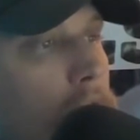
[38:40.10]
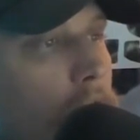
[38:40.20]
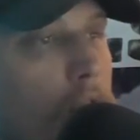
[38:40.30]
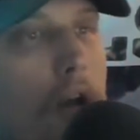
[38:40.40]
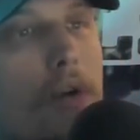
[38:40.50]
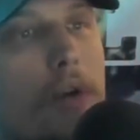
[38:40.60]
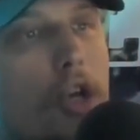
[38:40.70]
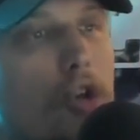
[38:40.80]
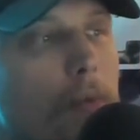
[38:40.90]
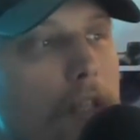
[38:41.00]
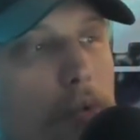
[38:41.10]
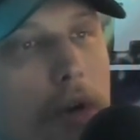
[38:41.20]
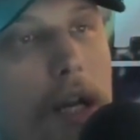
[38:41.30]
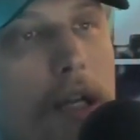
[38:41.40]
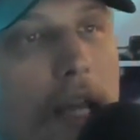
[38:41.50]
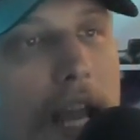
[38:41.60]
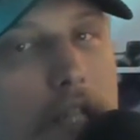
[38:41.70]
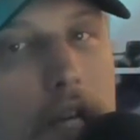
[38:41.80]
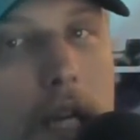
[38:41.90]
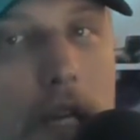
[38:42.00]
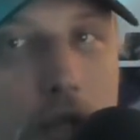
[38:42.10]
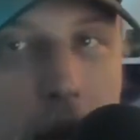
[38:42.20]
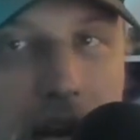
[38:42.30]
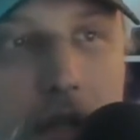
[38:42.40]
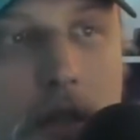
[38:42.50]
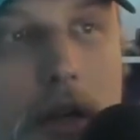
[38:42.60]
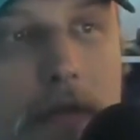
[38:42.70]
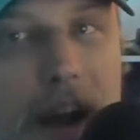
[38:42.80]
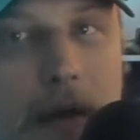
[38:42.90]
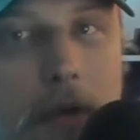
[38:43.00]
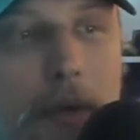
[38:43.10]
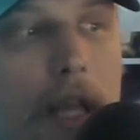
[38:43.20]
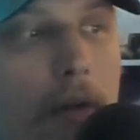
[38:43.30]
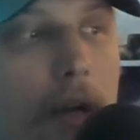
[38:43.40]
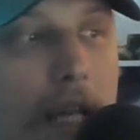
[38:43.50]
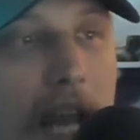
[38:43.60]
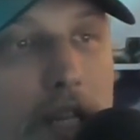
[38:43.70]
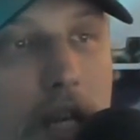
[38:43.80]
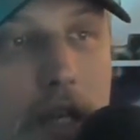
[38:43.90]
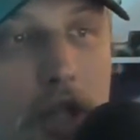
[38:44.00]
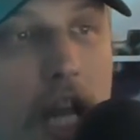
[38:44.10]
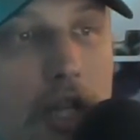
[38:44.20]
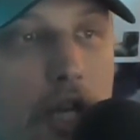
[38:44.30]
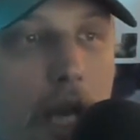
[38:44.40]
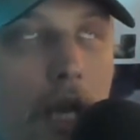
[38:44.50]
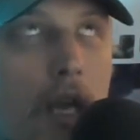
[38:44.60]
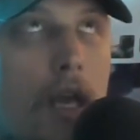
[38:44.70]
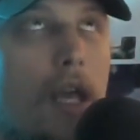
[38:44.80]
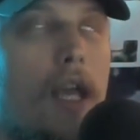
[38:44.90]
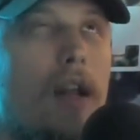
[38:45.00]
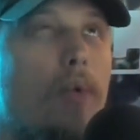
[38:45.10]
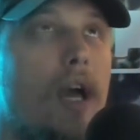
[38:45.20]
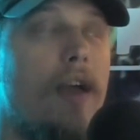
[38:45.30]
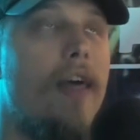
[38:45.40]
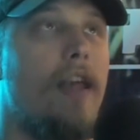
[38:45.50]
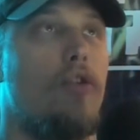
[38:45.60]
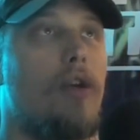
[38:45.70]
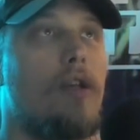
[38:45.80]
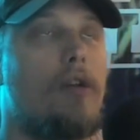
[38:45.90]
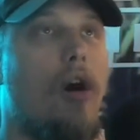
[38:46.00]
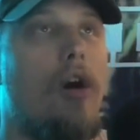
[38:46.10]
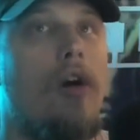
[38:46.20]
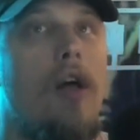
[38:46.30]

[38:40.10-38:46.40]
humans were engaging and changing their environment, but they were engaging and changing it in a way that you could call